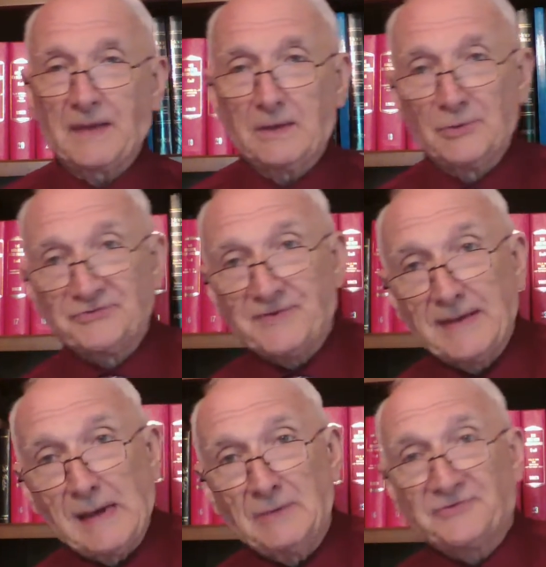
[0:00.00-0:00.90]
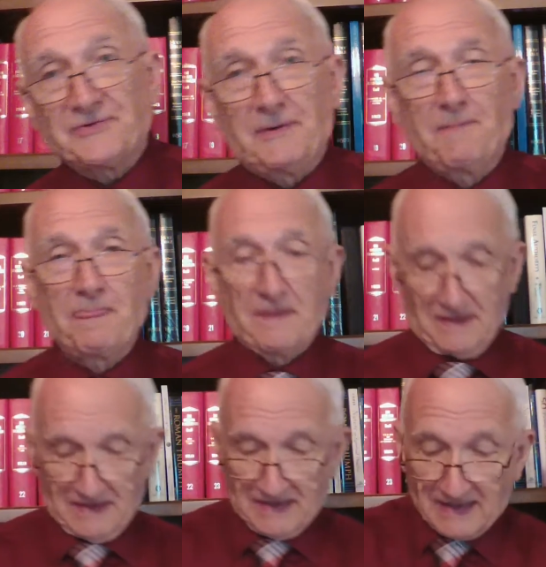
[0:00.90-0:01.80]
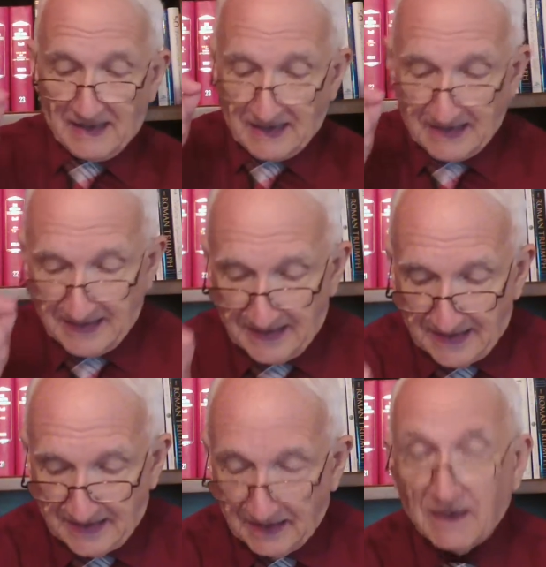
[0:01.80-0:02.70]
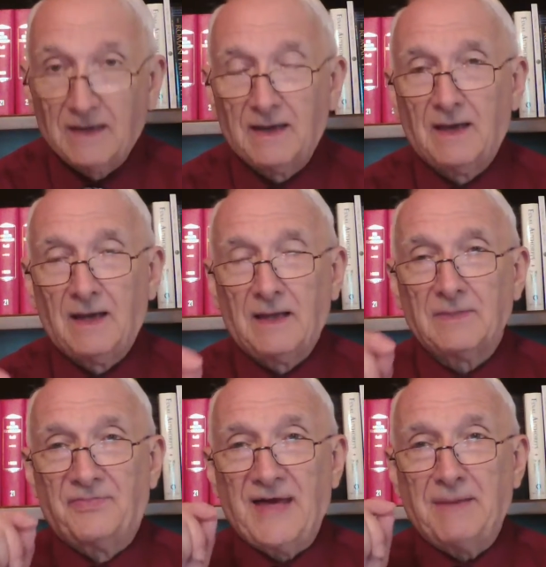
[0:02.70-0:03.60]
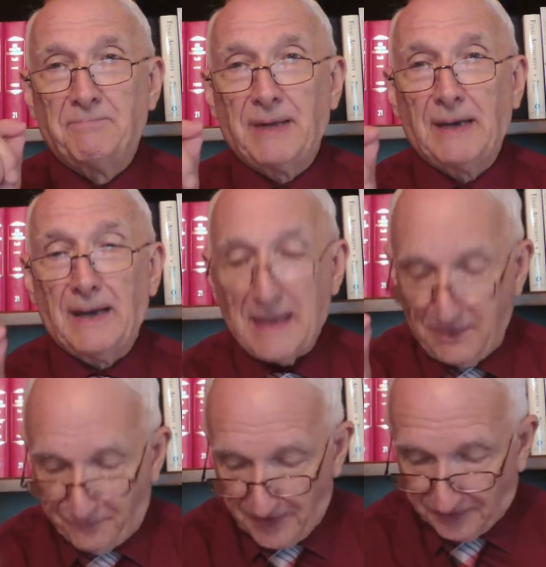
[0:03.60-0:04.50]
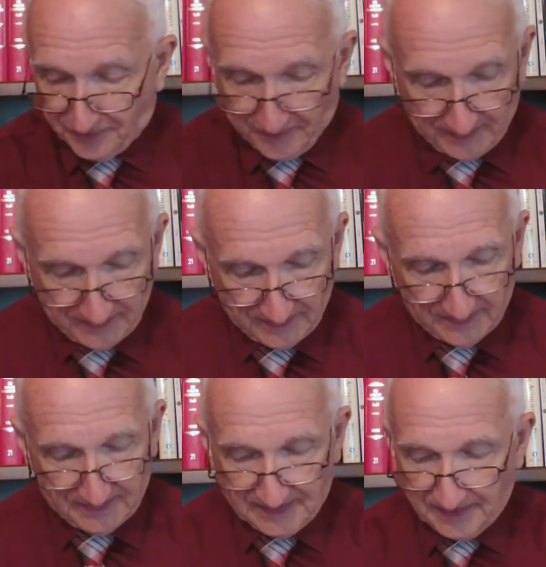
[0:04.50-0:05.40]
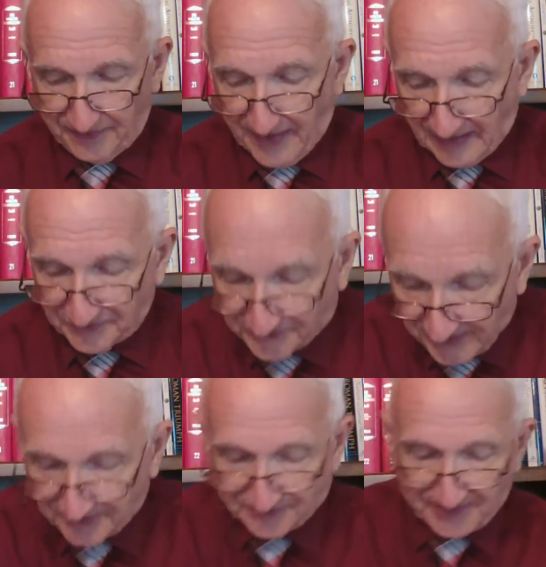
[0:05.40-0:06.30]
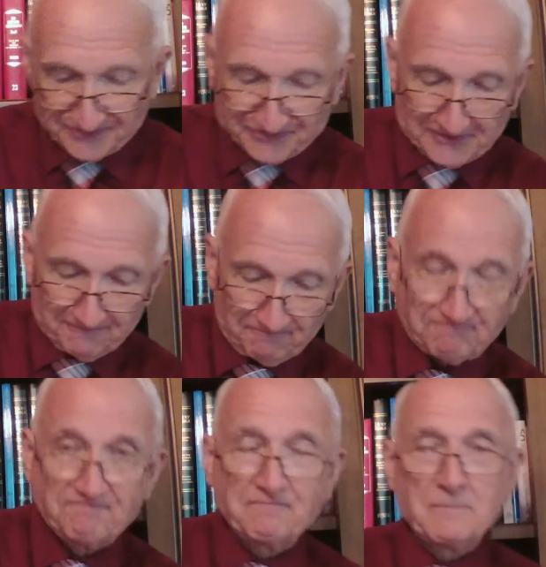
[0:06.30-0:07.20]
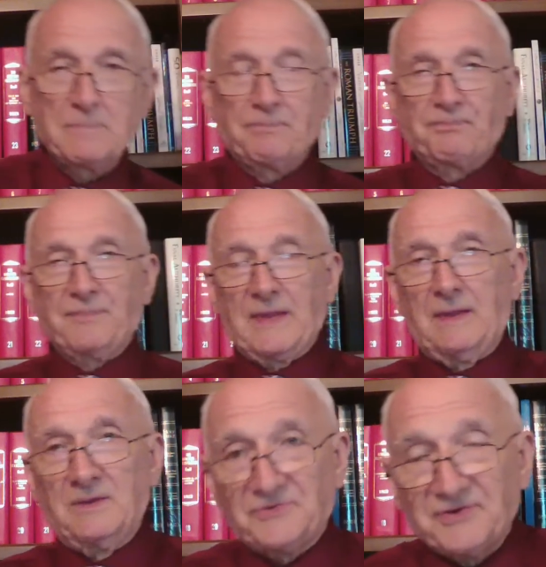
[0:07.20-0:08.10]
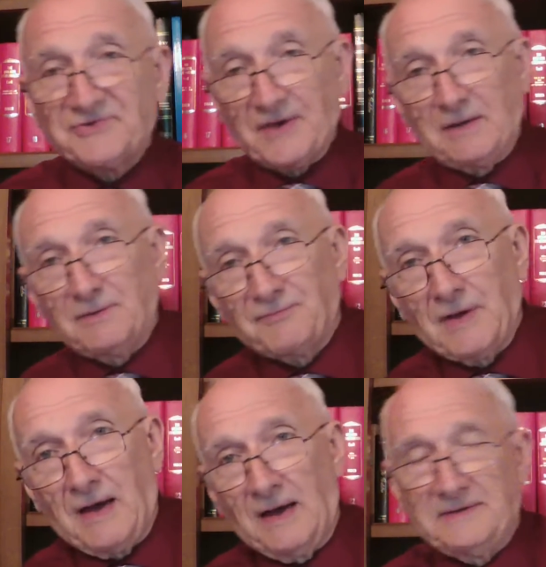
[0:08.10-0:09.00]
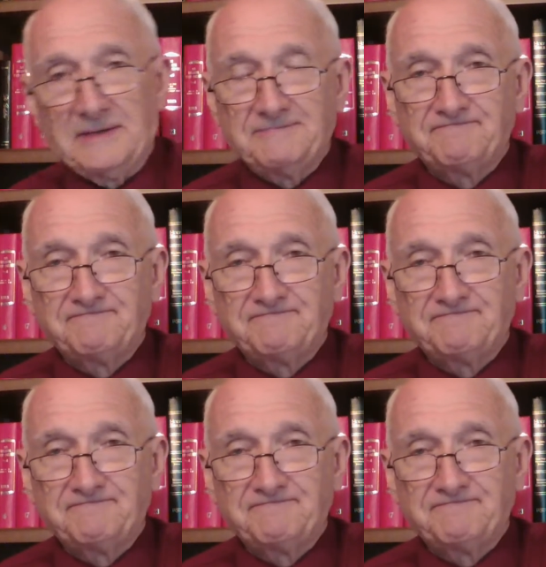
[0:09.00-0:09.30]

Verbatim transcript: Here's the answer. He that believeth that Jesus is the Son of God.